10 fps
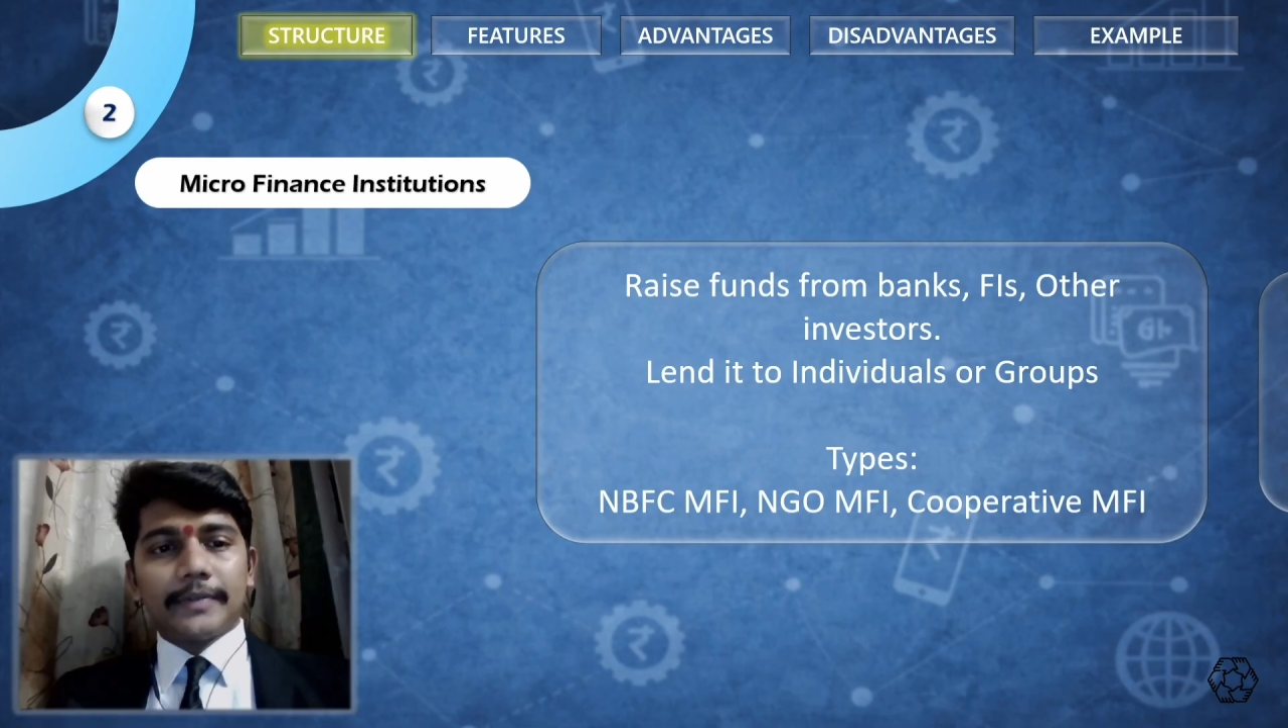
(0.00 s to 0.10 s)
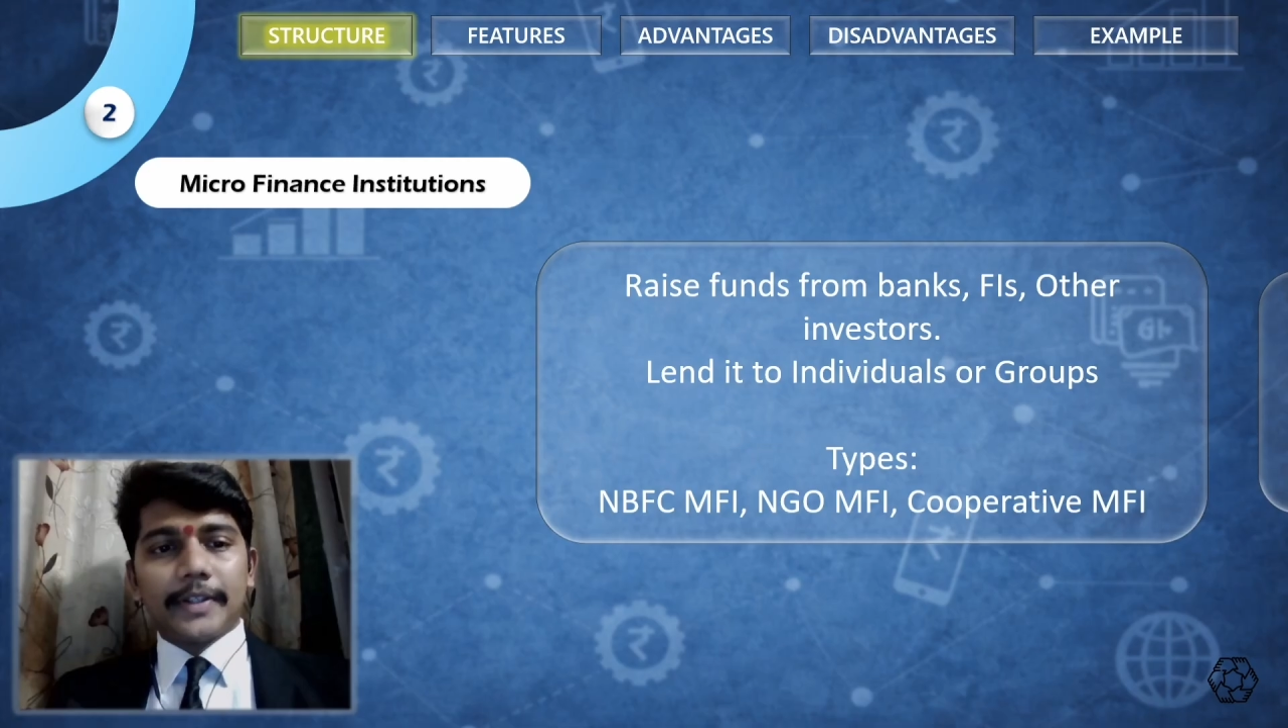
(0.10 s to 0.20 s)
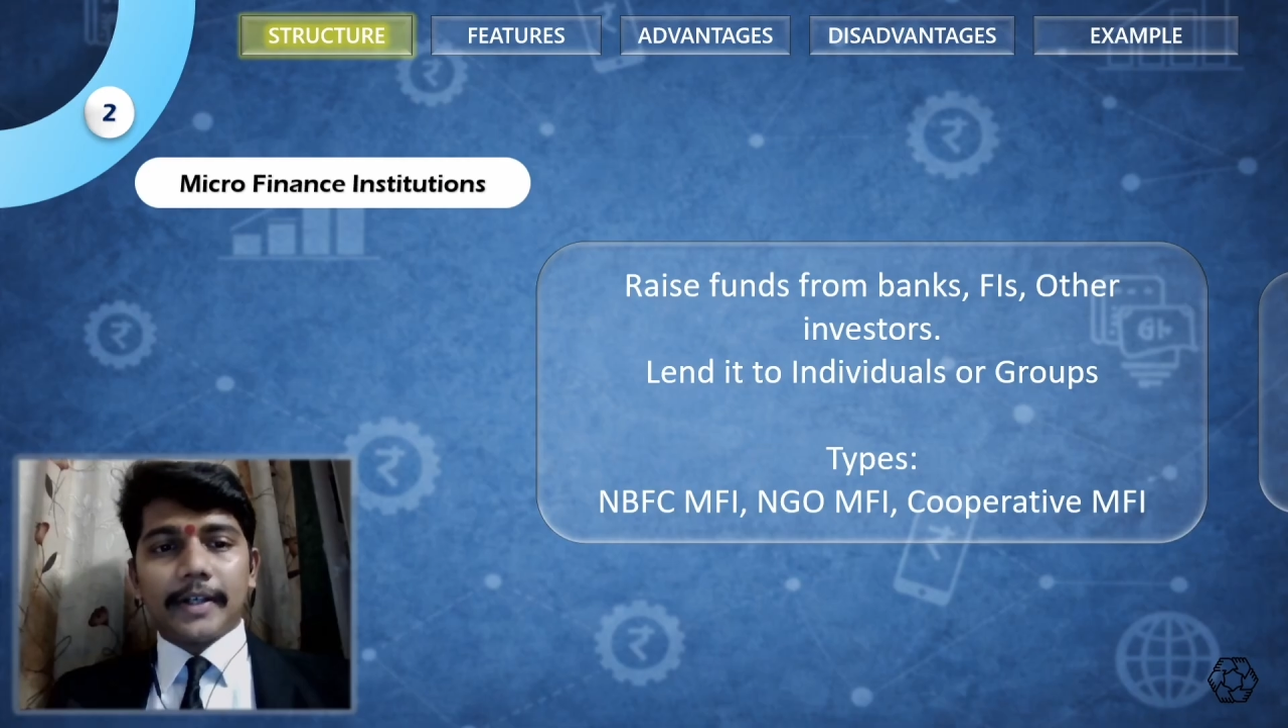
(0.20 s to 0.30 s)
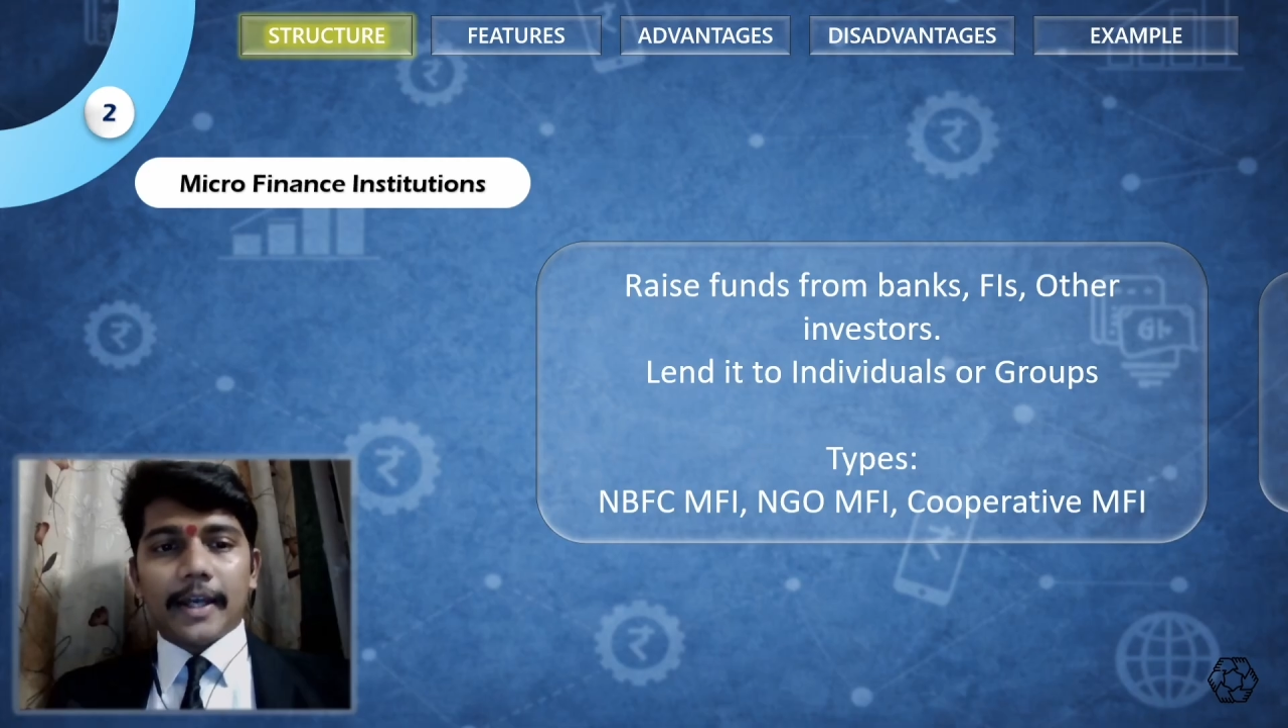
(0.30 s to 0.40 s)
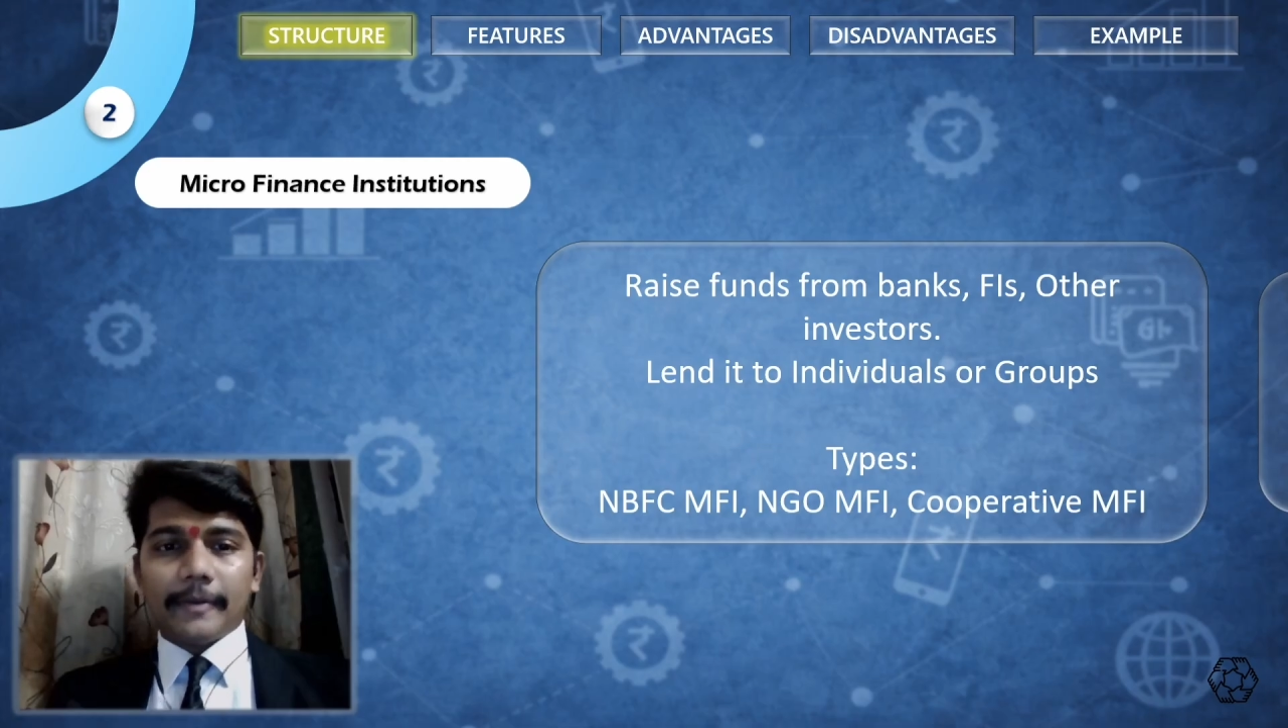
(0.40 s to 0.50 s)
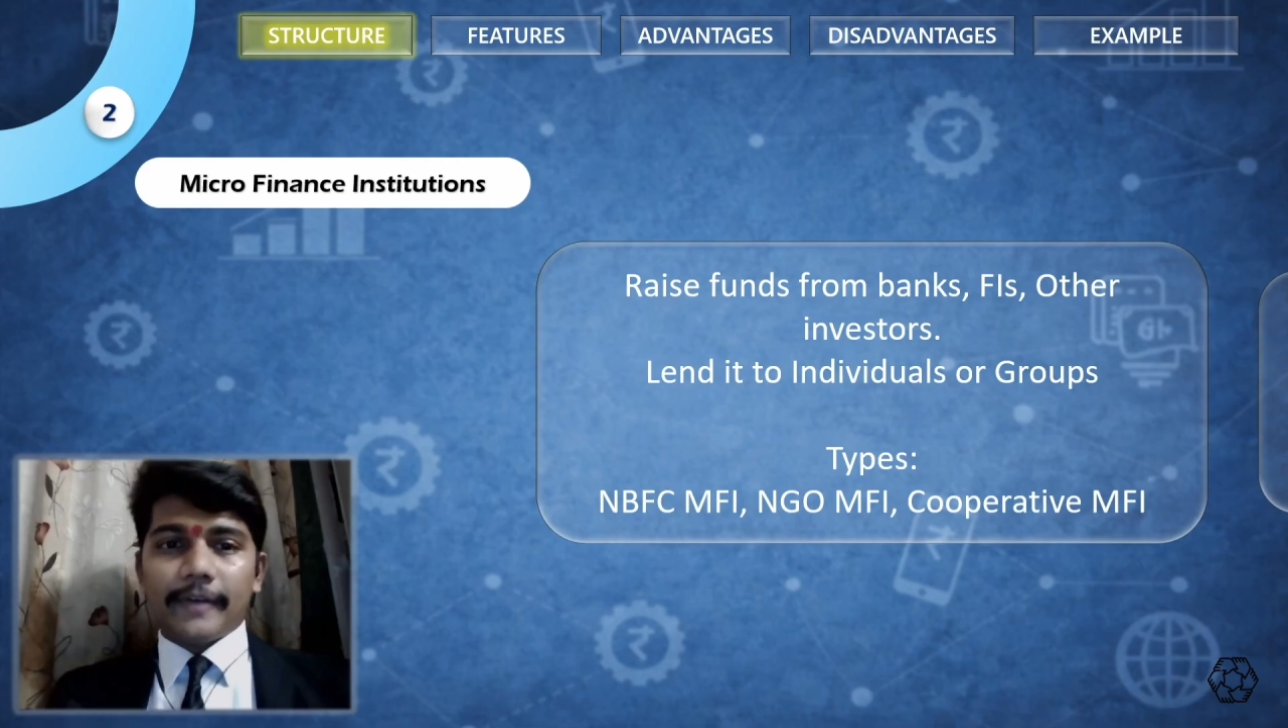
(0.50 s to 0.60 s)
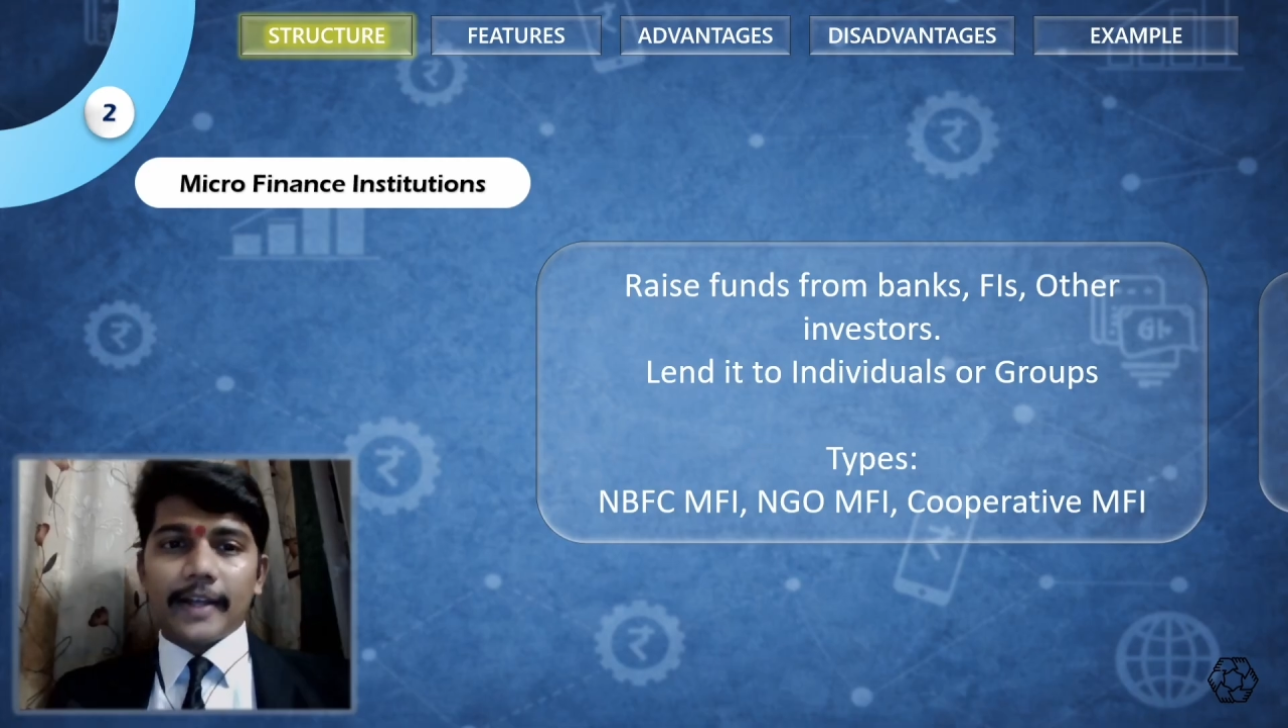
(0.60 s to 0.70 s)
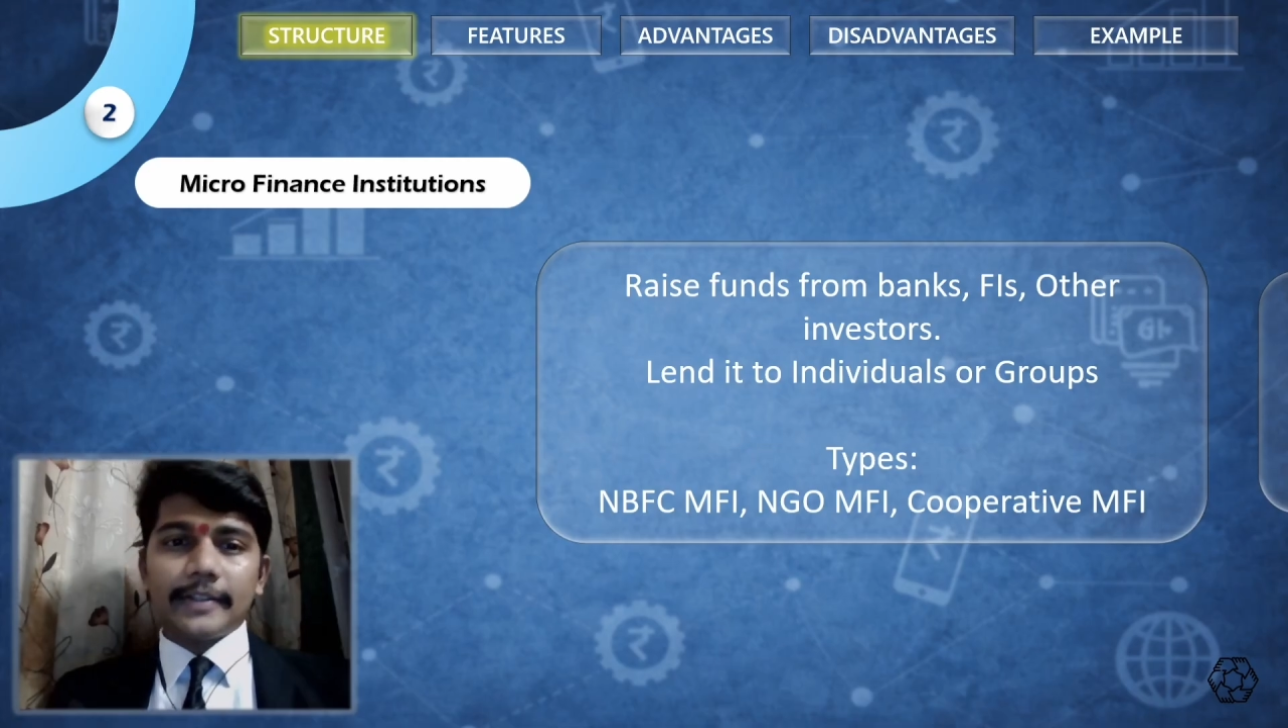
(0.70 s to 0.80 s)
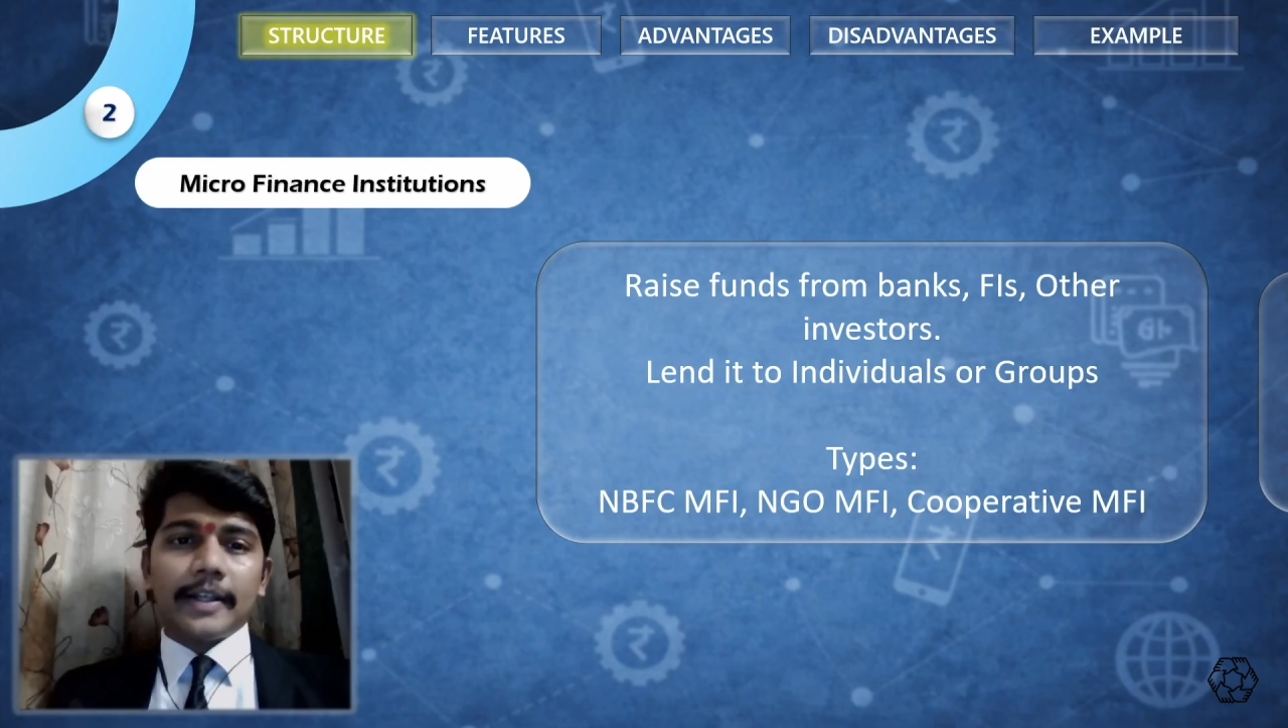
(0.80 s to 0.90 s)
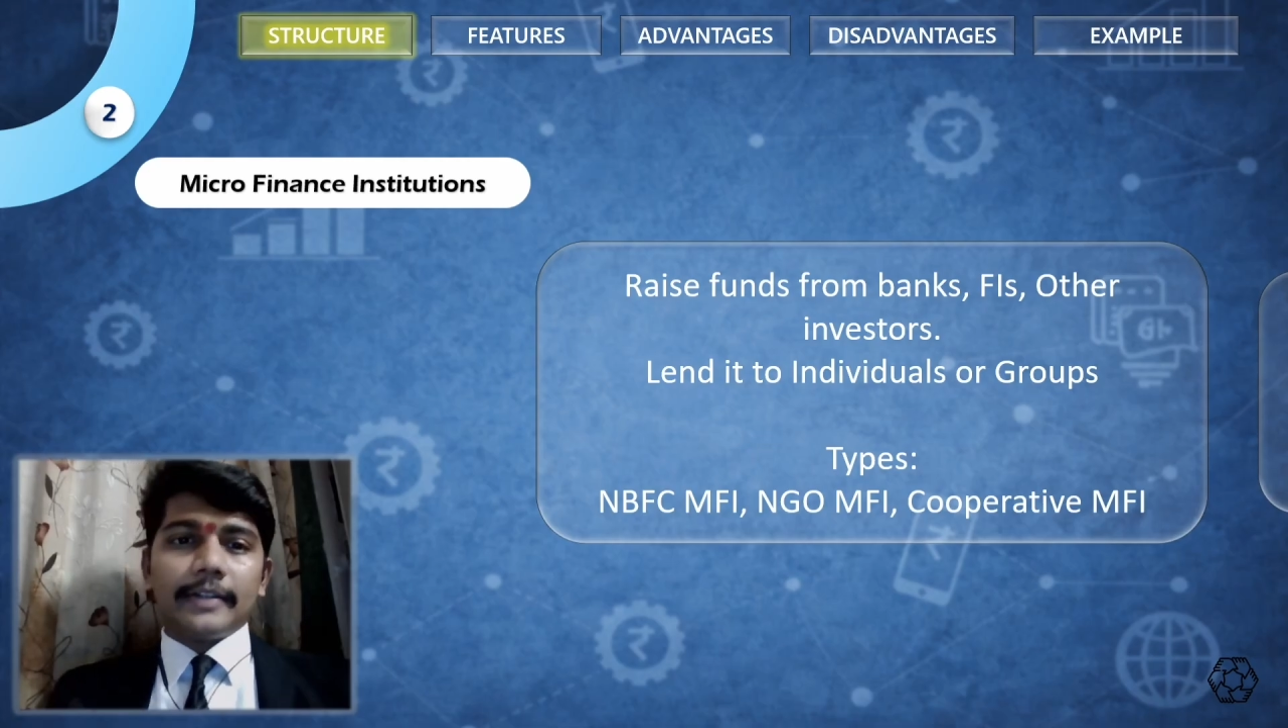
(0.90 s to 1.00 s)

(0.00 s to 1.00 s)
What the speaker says: the MFIs.